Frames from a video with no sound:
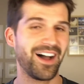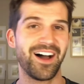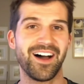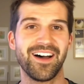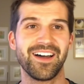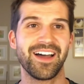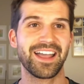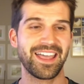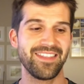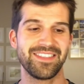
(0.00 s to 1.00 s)

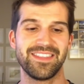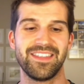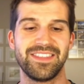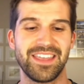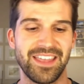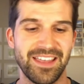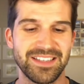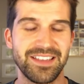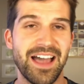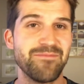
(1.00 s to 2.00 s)
Again,
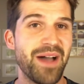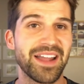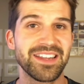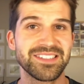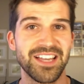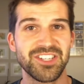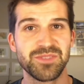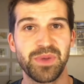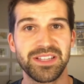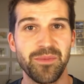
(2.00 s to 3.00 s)
the magnets I
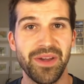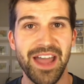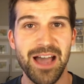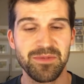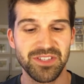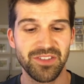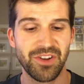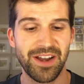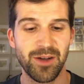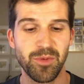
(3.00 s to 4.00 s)
just picked up on Amazon.
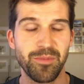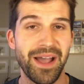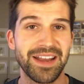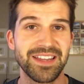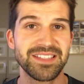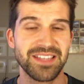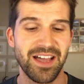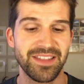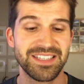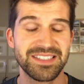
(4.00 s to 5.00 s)
They're Elmer magnets.
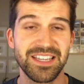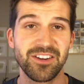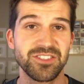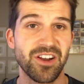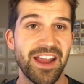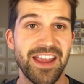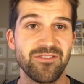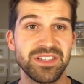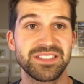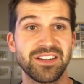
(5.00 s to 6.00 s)
The stickers are
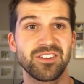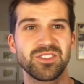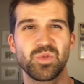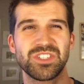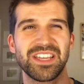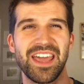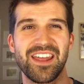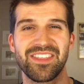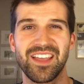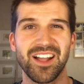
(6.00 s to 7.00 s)
Avery stickers, which again
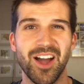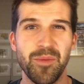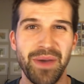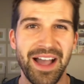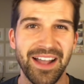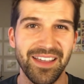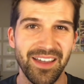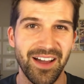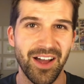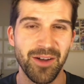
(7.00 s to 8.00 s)
I think I got a pack.
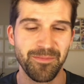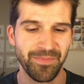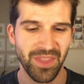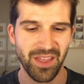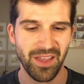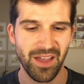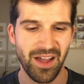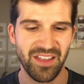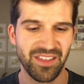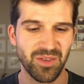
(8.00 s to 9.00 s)

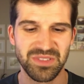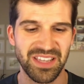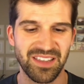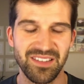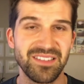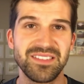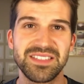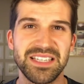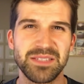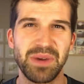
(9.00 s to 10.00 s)
I think it was like
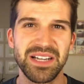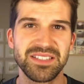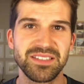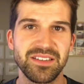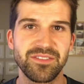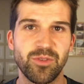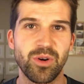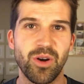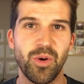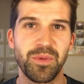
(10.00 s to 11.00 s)
$6
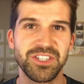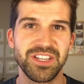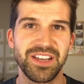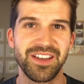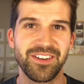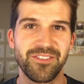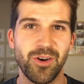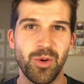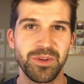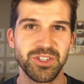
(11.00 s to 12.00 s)
for a whole bunch
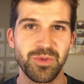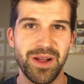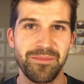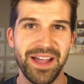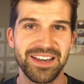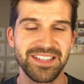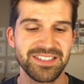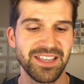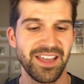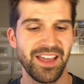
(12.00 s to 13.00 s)
of round
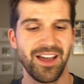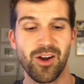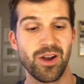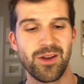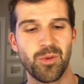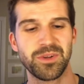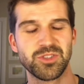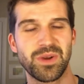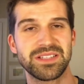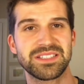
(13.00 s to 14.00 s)
magnets or a whole bunch
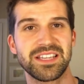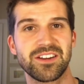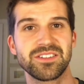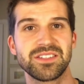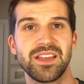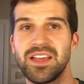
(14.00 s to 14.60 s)
of round stickers.